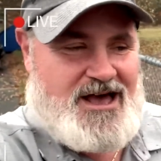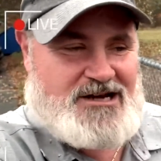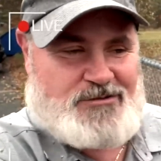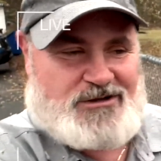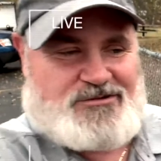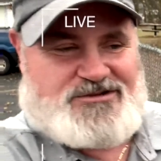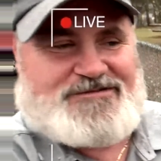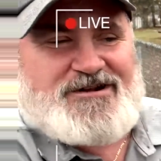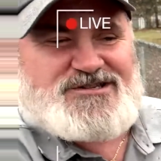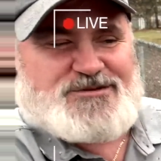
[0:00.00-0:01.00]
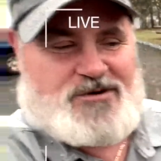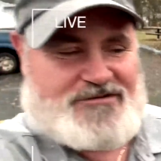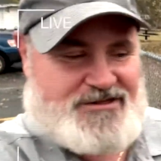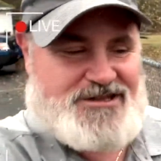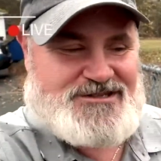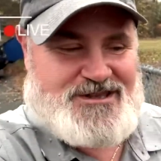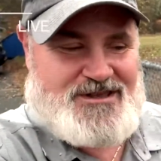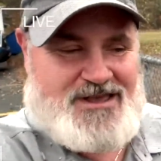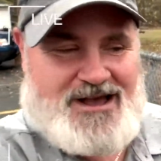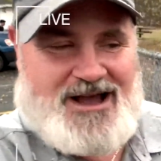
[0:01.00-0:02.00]
I don't want to lose our friendship over this.
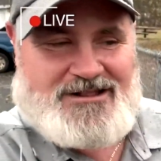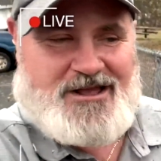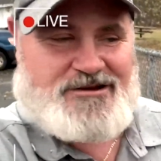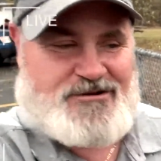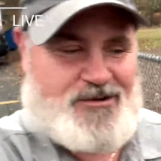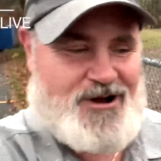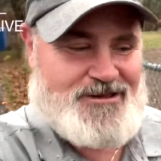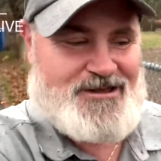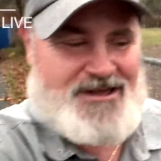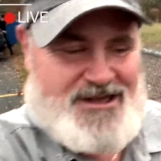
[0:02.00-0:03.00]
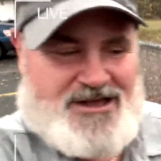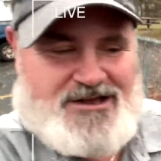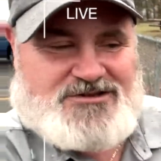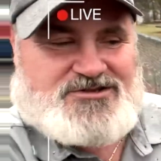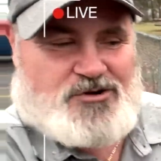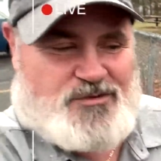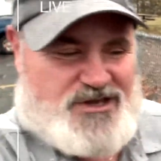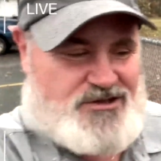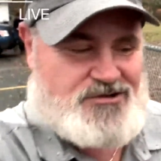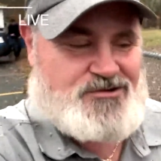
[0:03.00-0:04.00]
I like her one. So
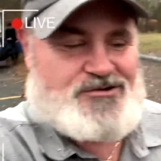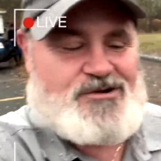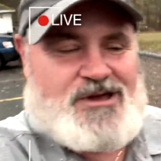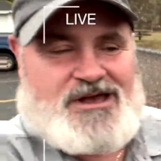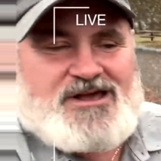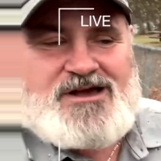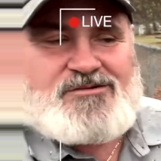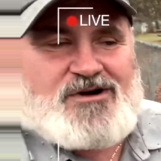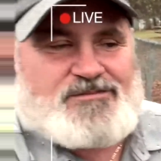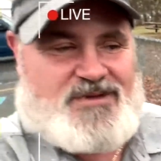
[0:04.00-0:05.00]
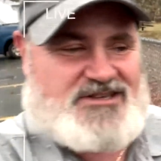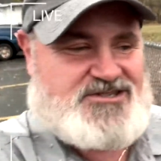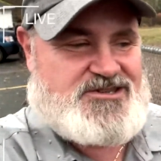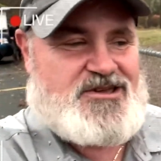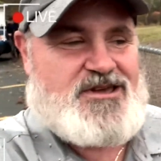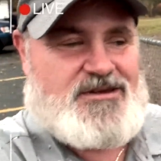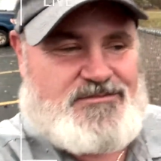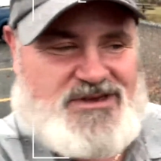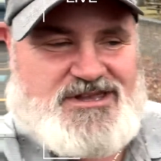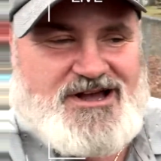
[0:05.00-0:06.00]
we do what must
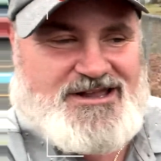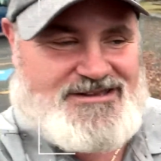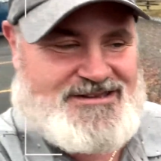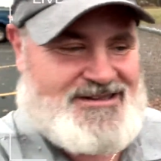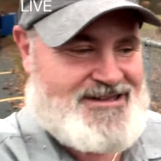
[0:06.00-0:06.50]
be done.